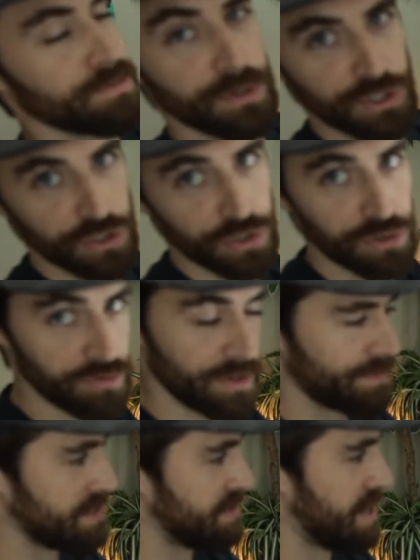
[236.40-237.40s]
protrude
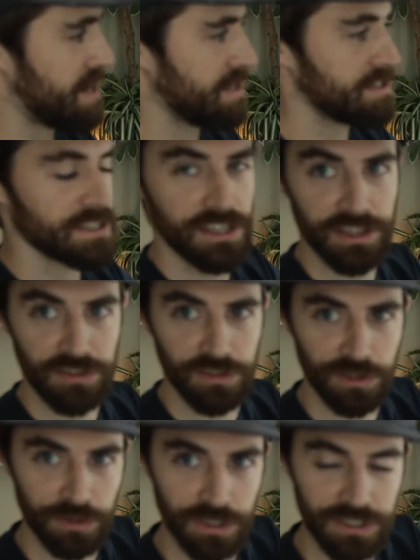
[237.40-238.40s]
from the sides and then
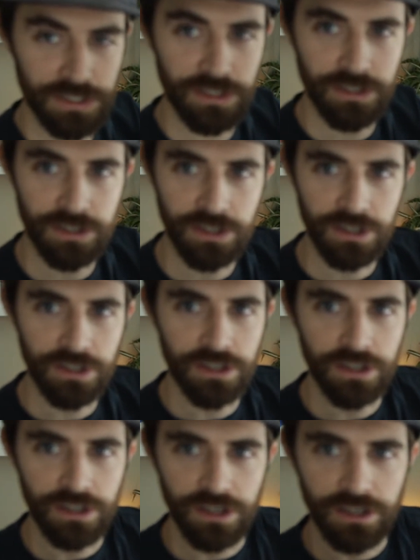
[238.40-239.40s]
through this
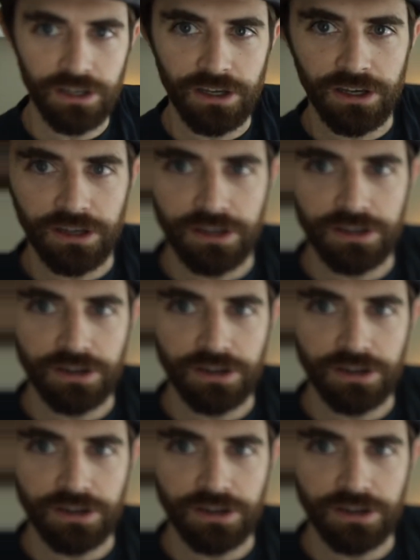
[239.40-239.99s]
uh,